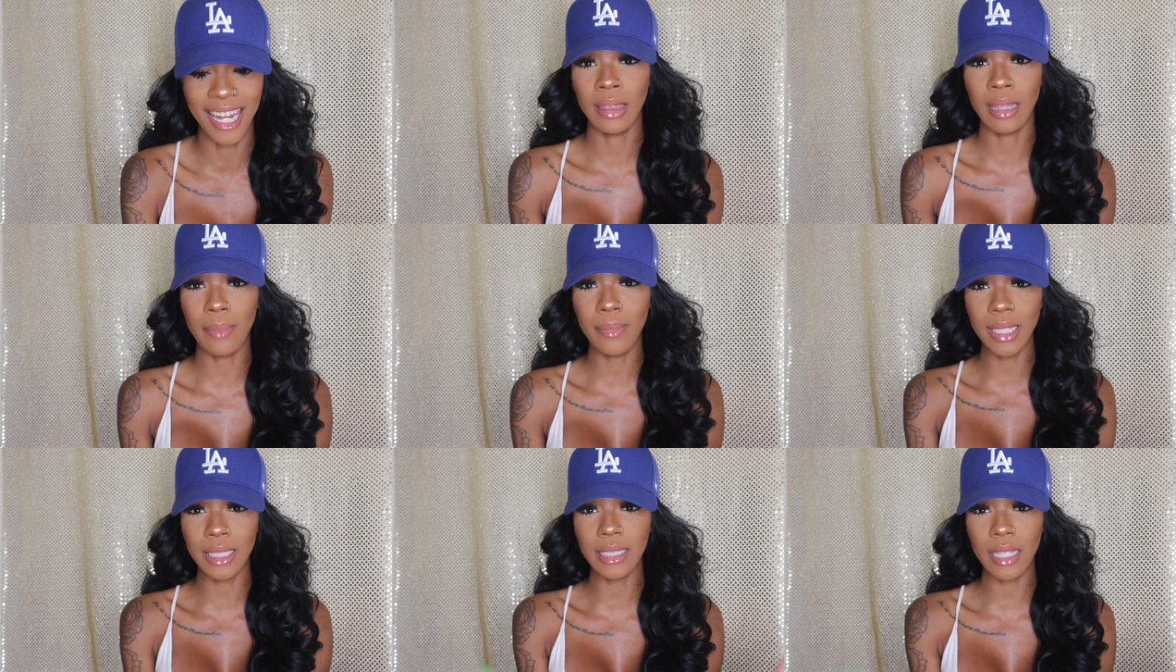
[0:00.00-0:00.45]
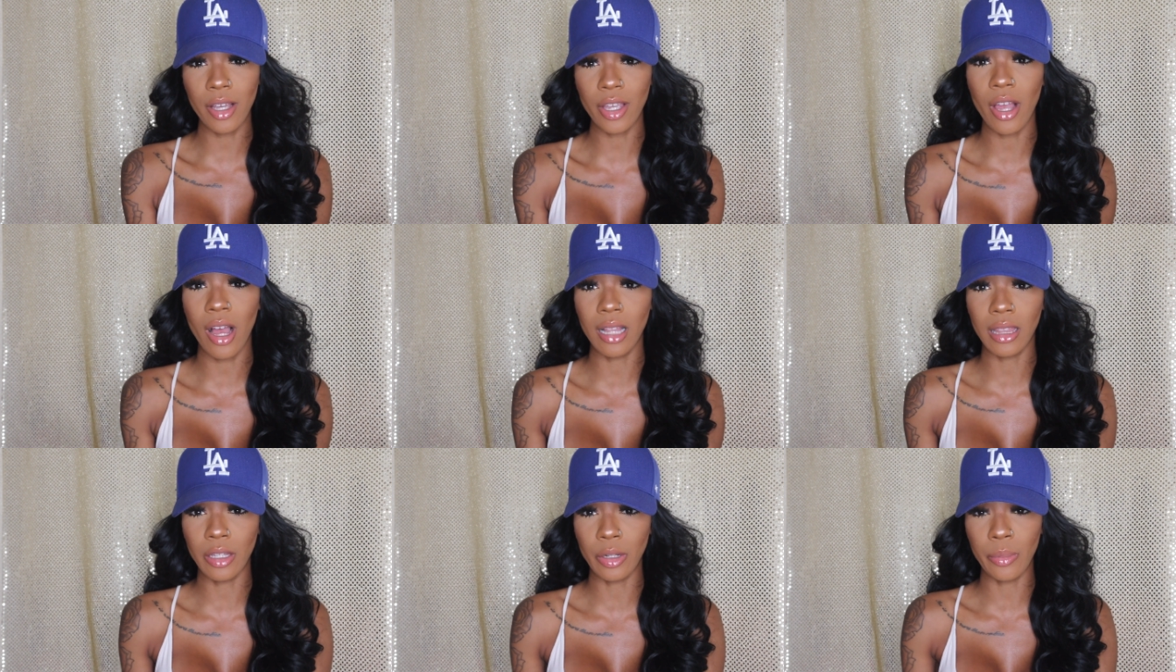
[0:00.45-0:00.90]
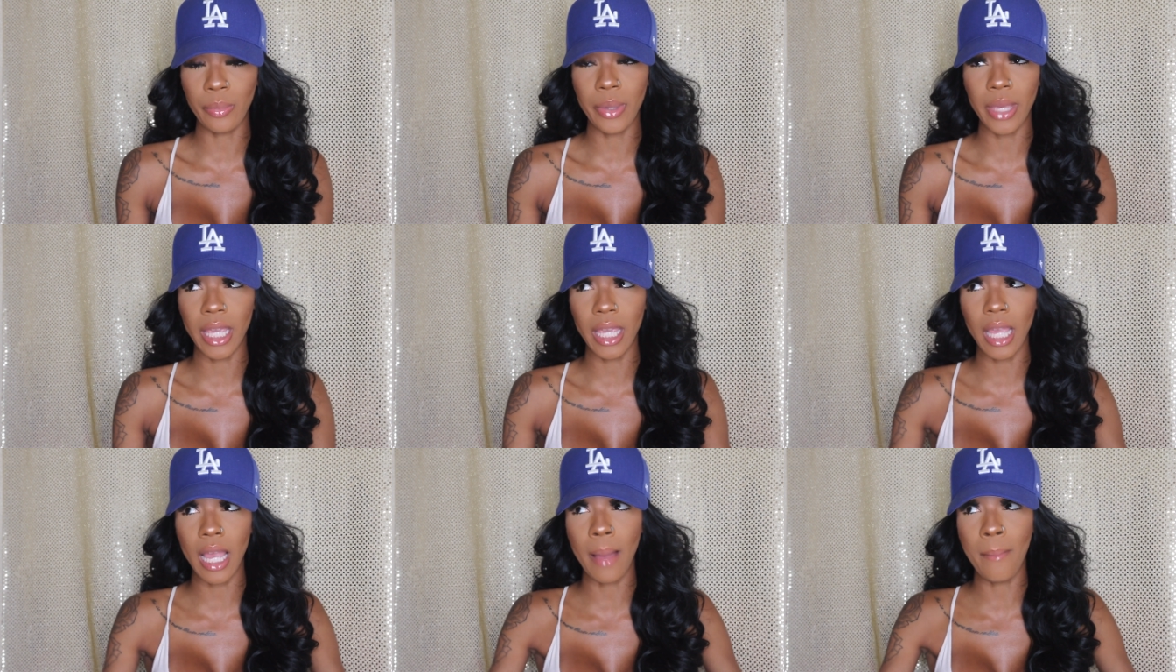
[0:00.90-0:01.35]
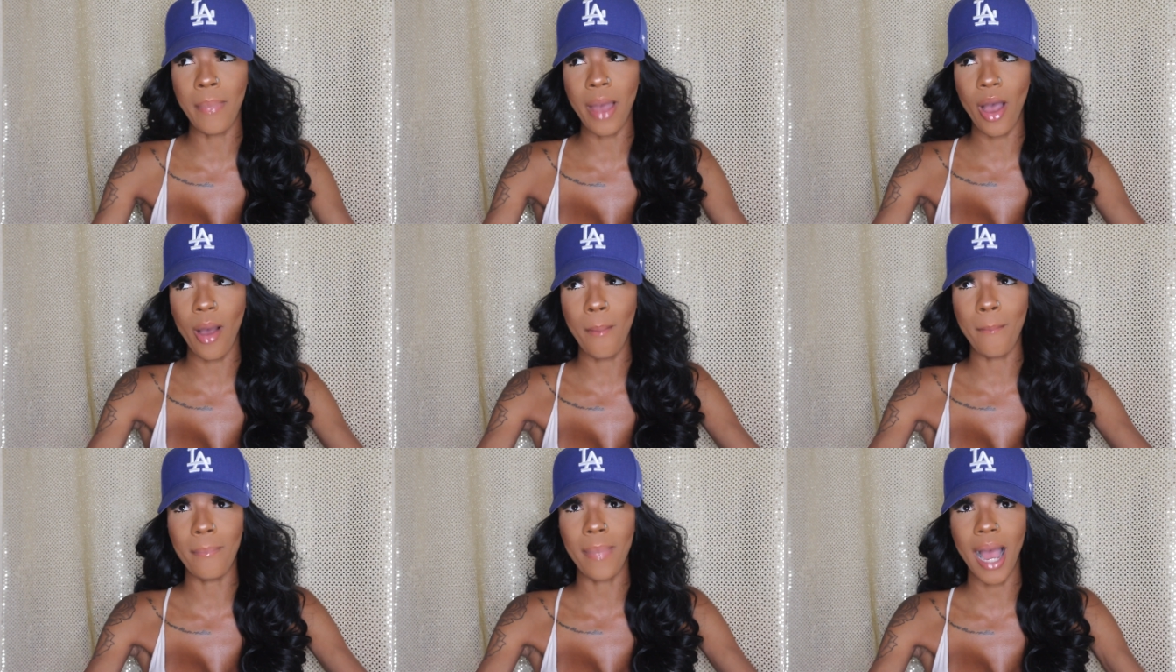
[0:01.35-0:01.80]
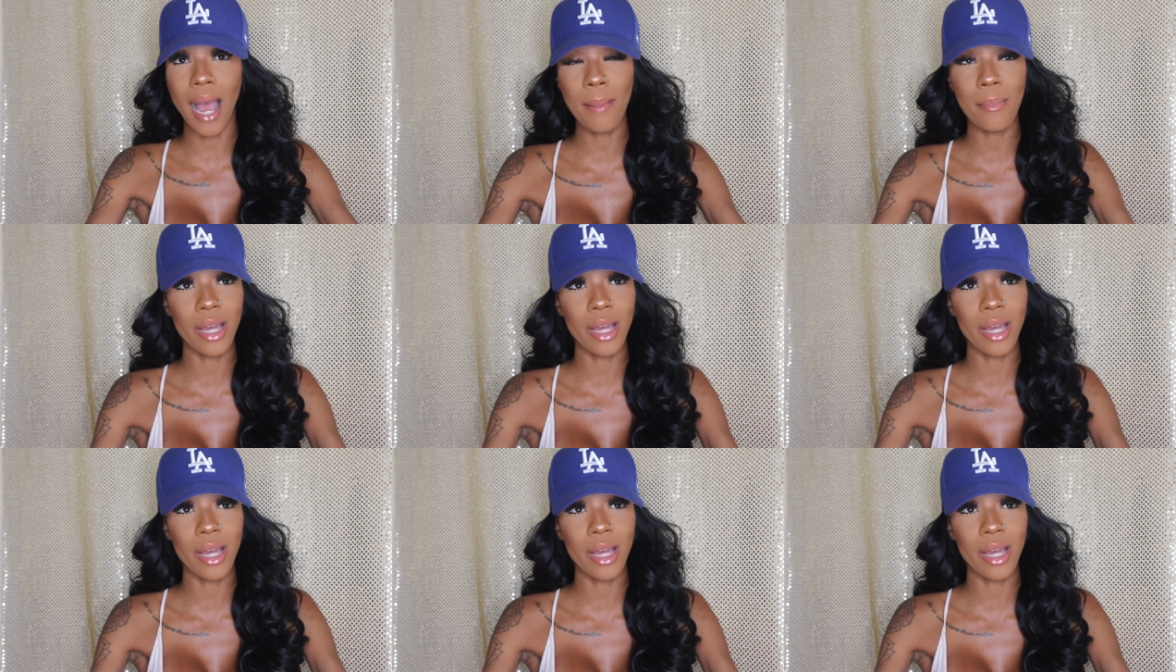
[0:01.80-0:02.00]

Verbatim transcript: Let me tell y'all a little bit about my